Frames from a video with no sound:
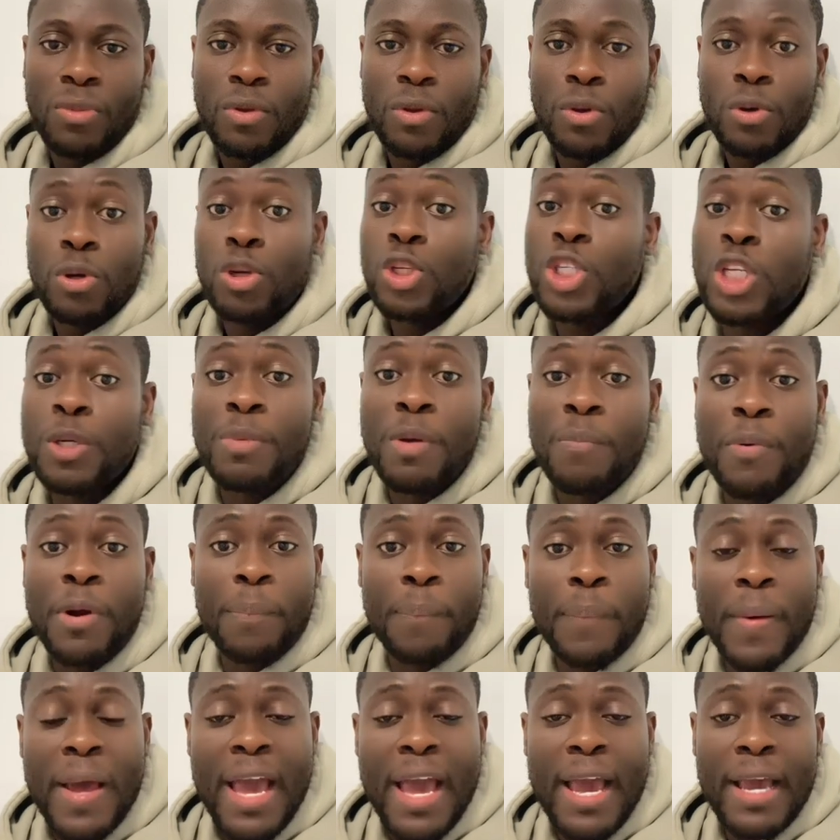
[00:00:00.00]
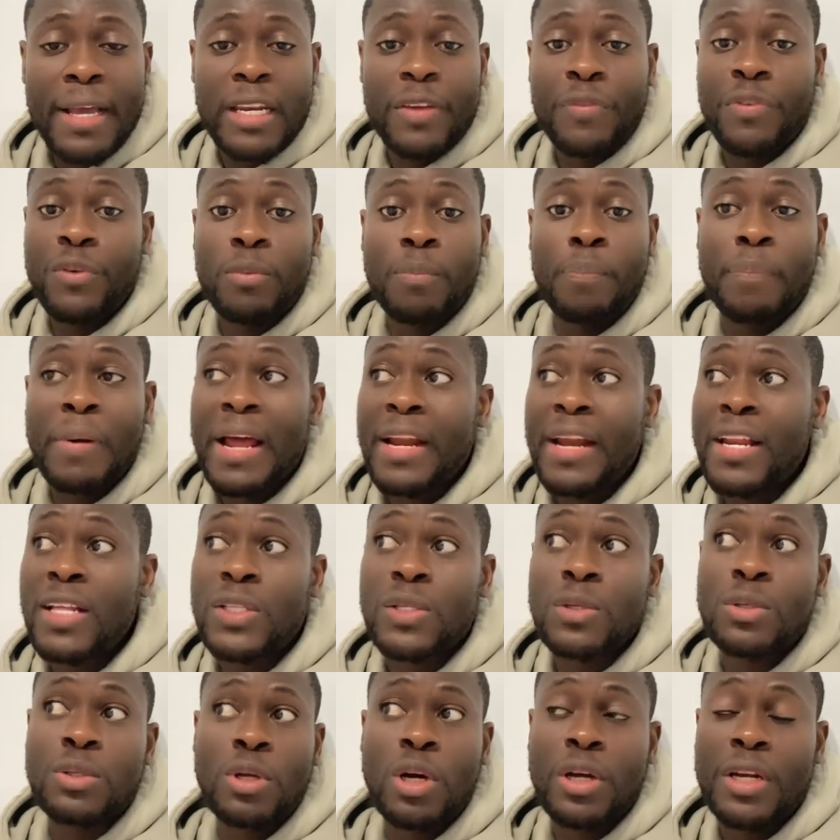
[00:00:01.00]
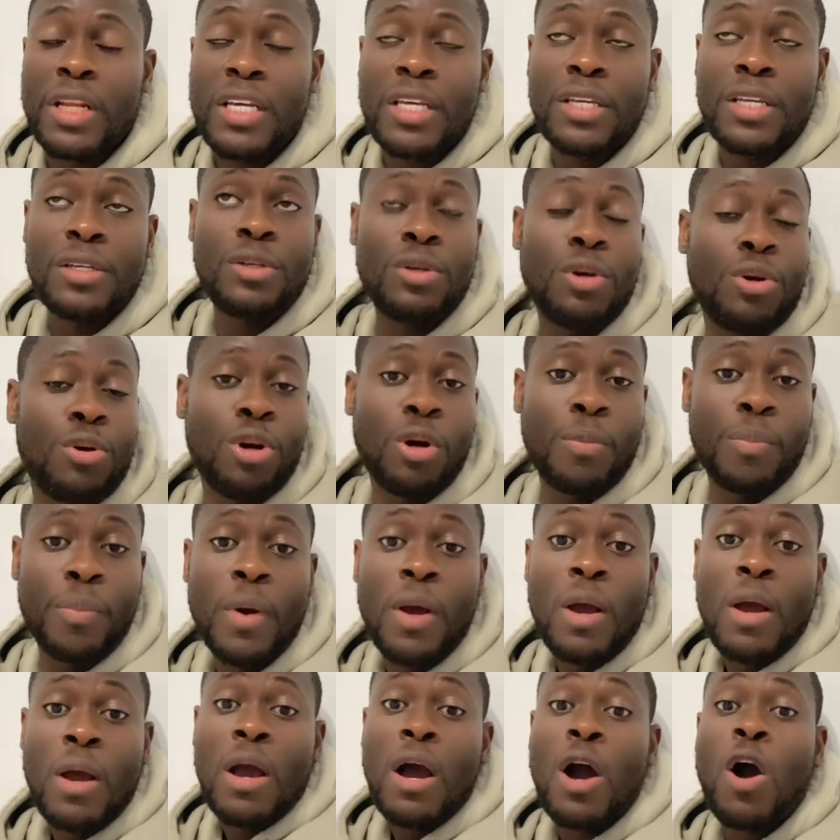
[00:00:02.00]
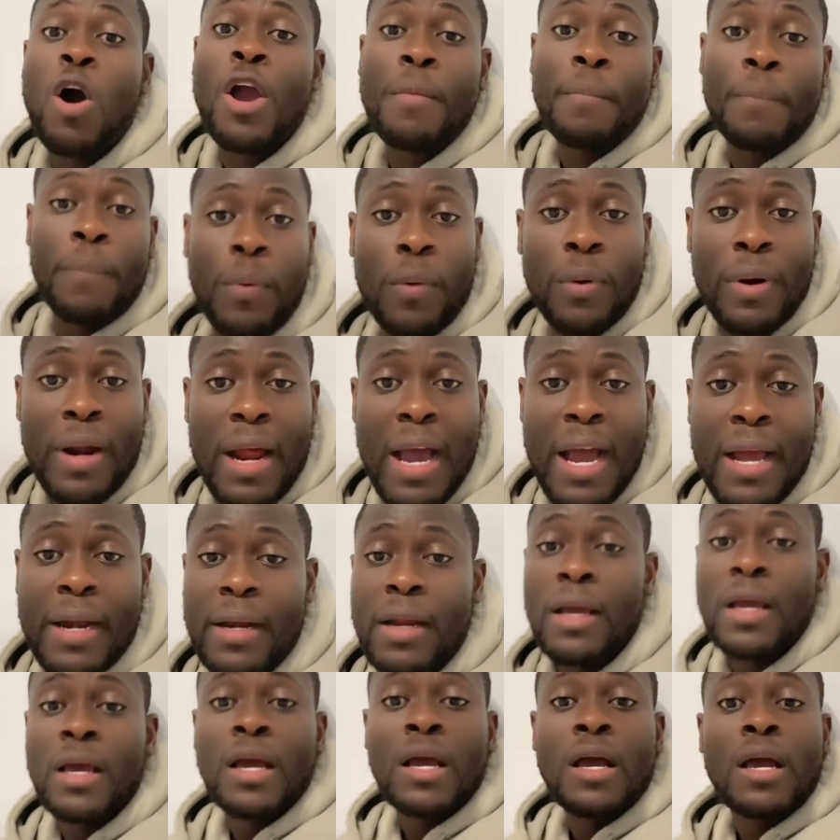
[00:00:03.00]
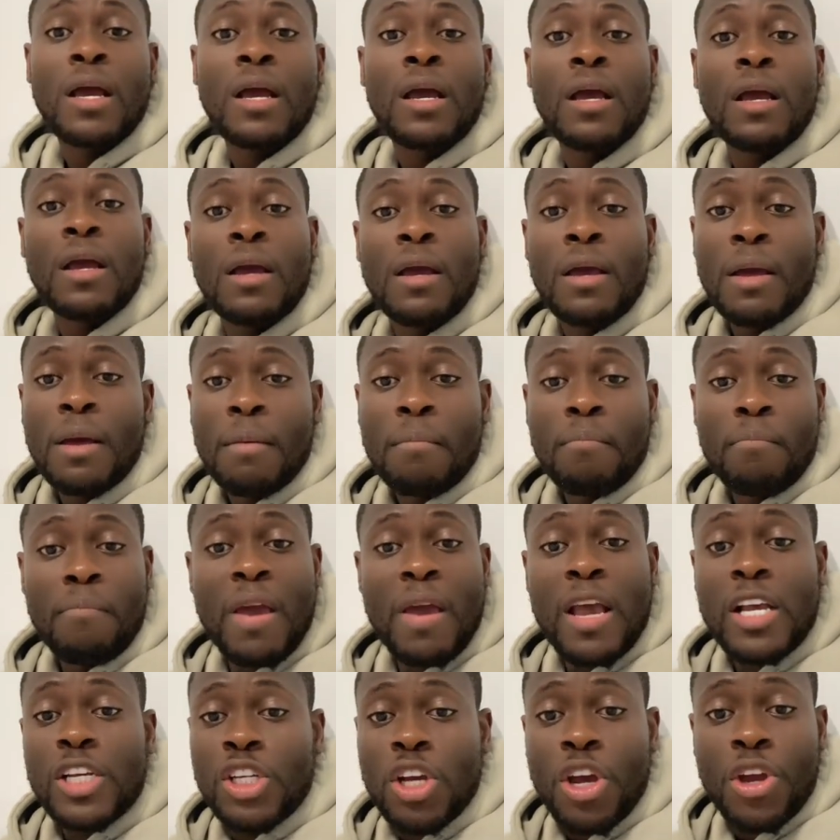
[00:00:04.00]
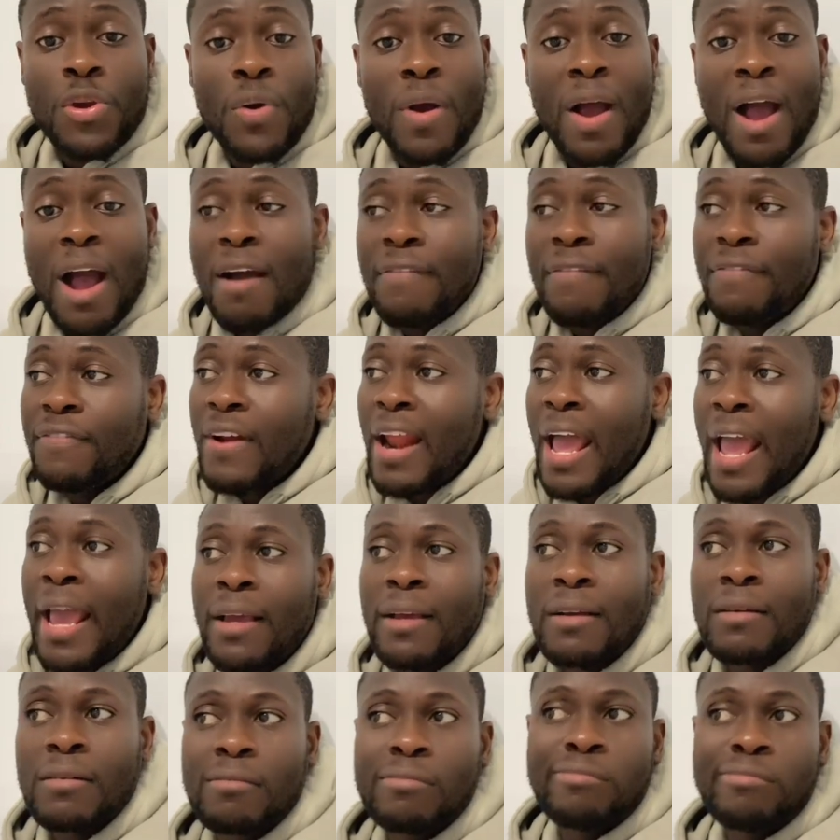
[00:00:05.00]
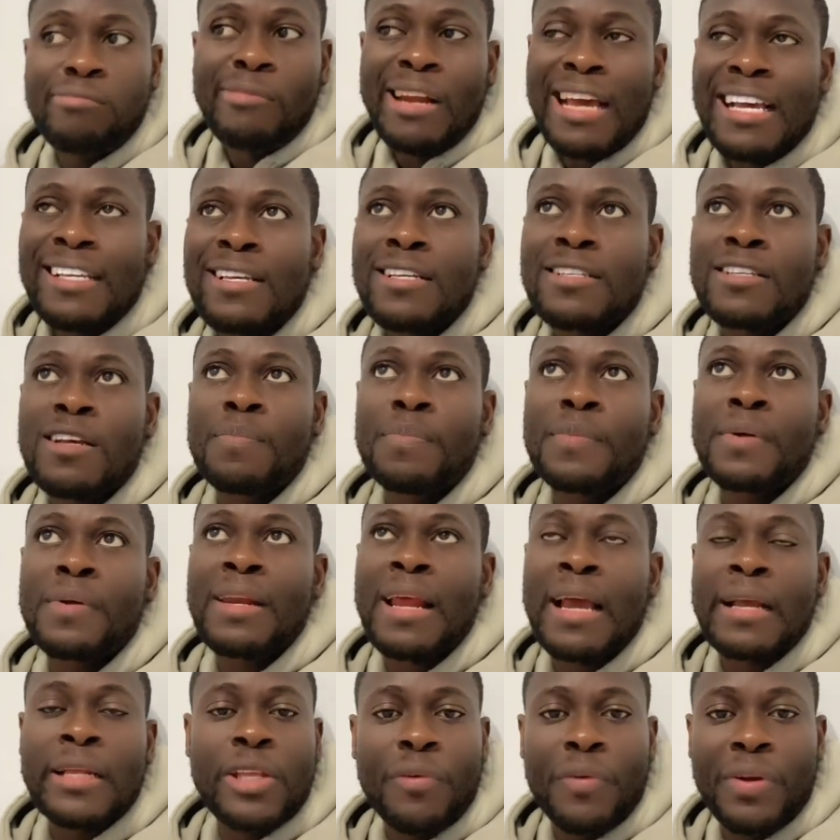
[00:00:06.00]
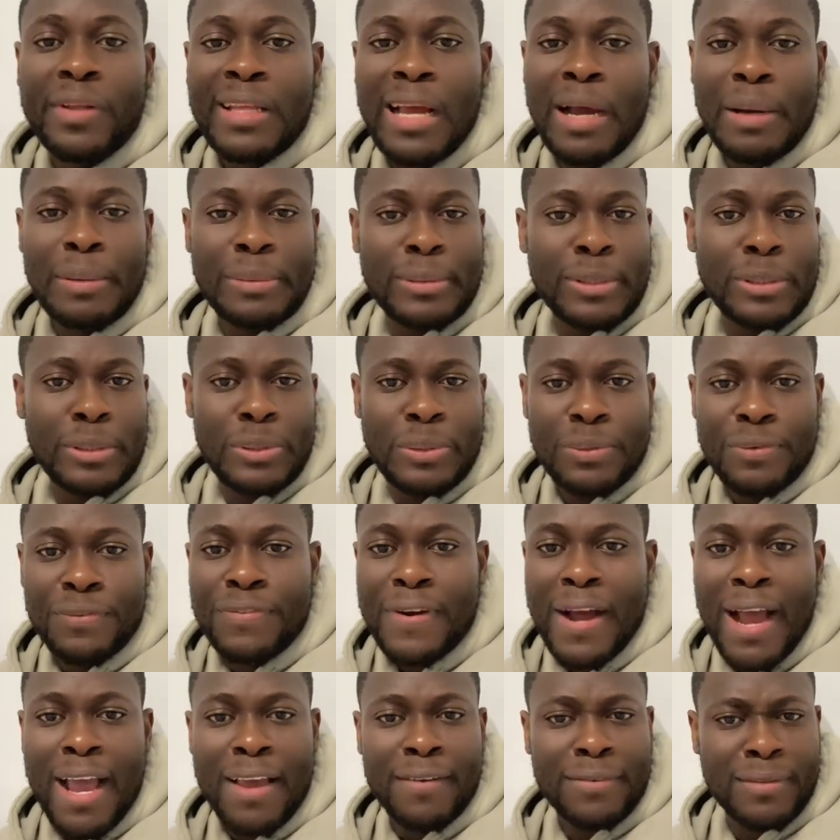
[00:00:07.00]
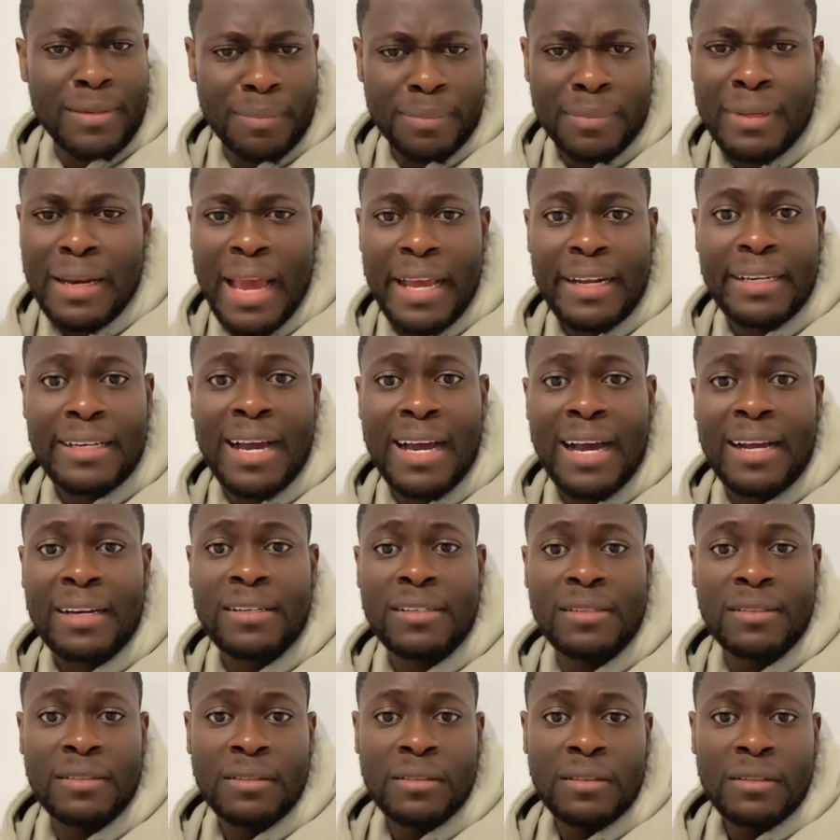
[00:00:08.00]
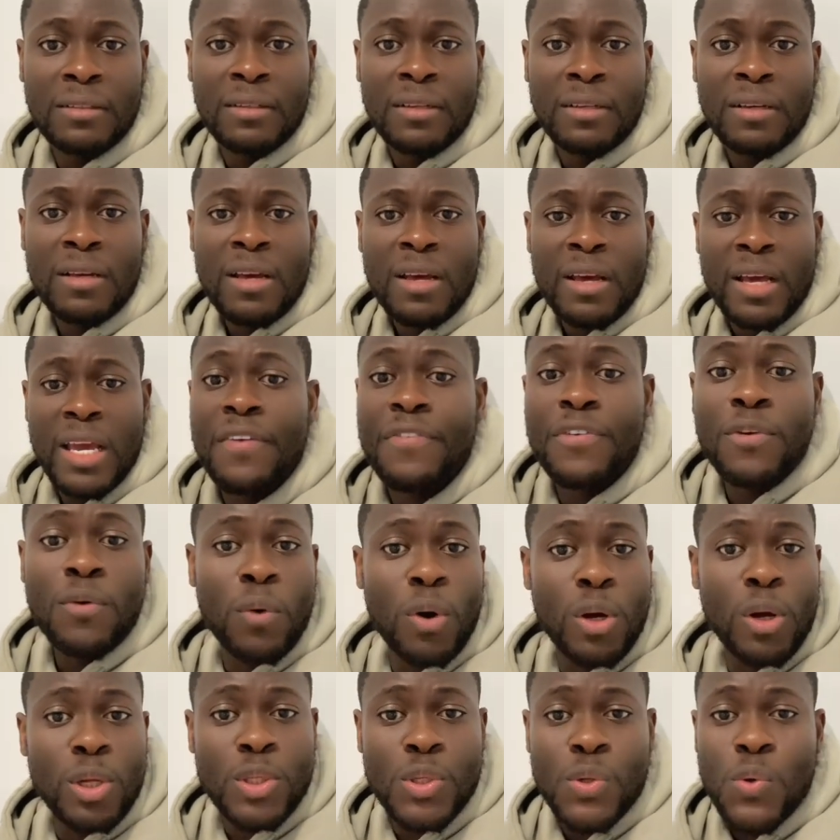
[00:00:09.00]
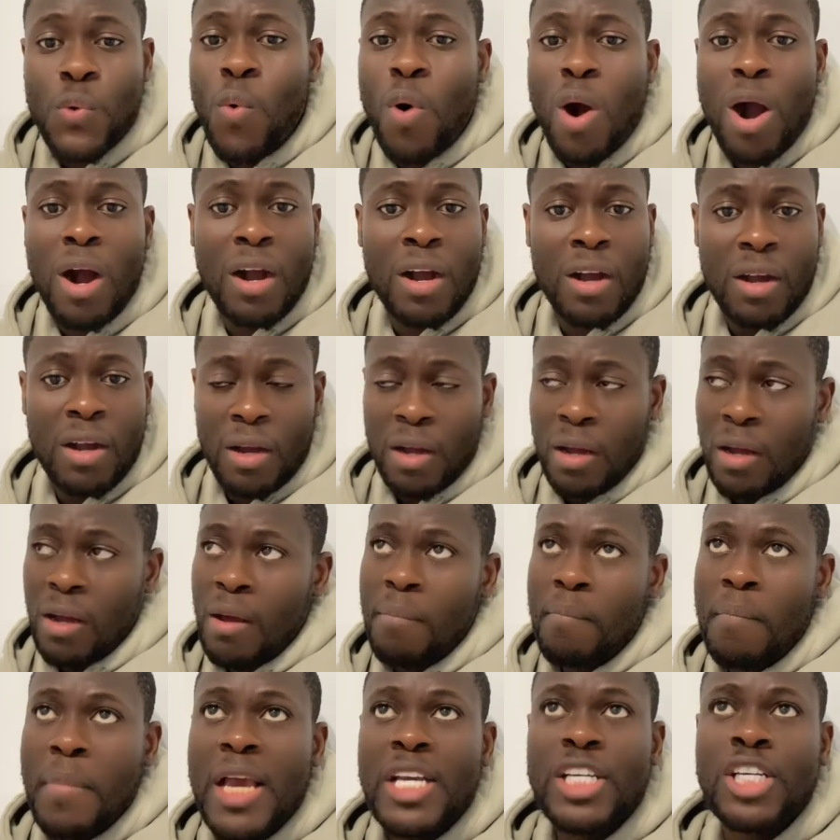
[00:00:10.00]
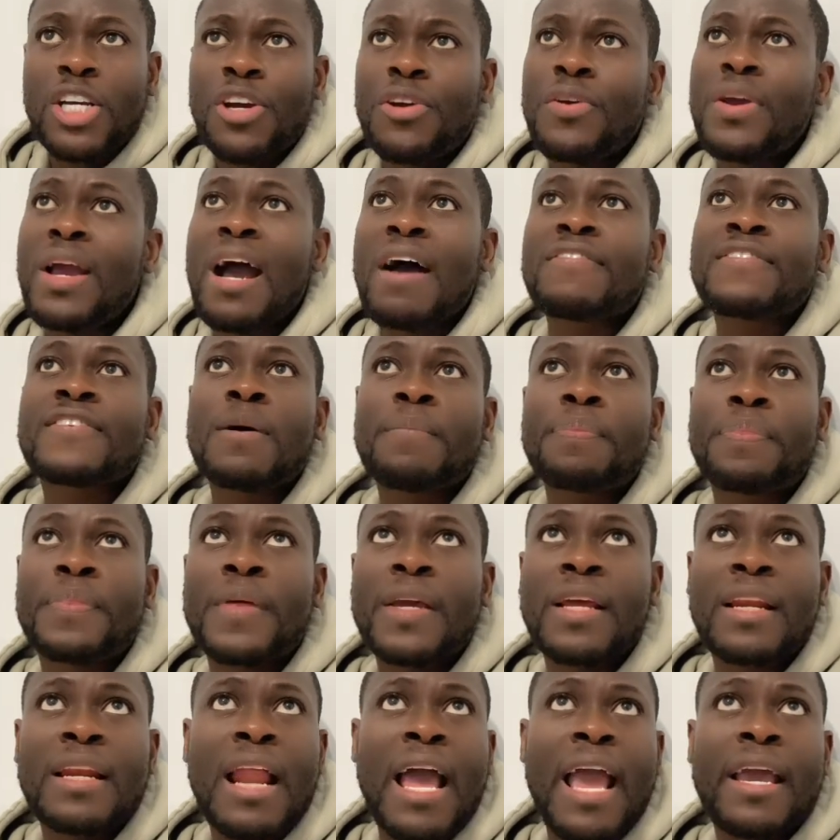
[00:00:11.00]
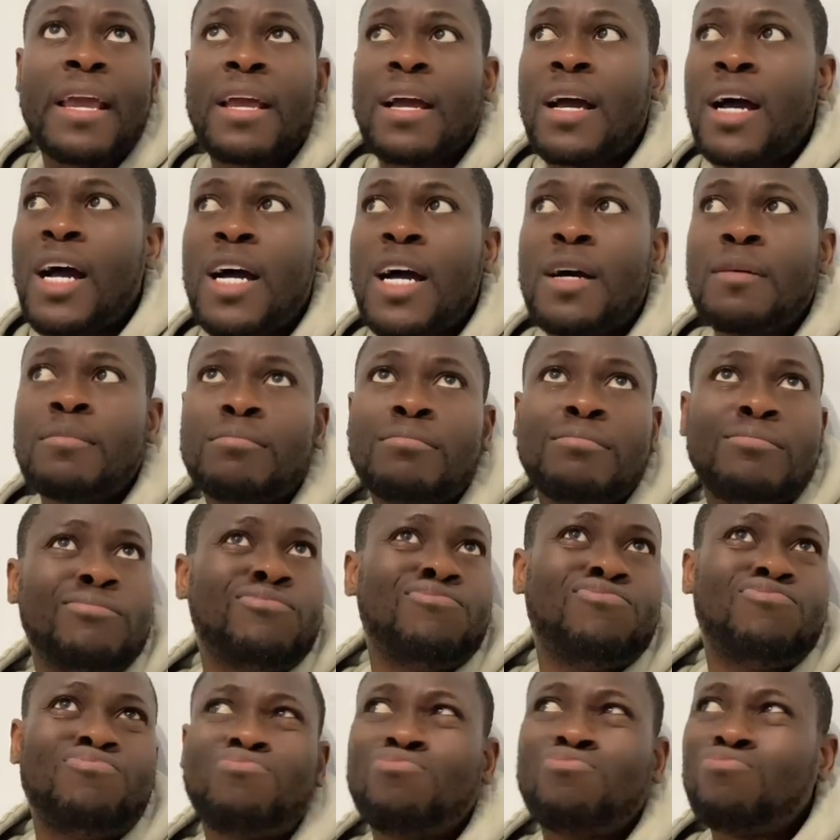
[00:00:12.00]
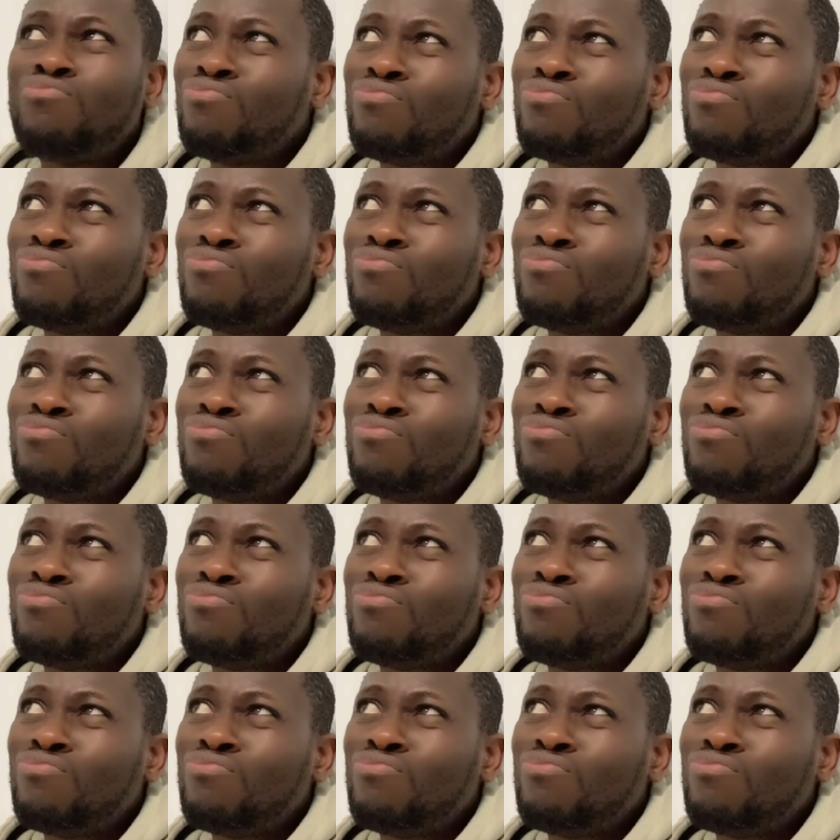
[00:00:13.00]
you should be prepared. If you're planning to study in Europe or in Poland, make sure you have, like, let's say something like 3,025, something like that. If you want to work, make sure you have something like 2,000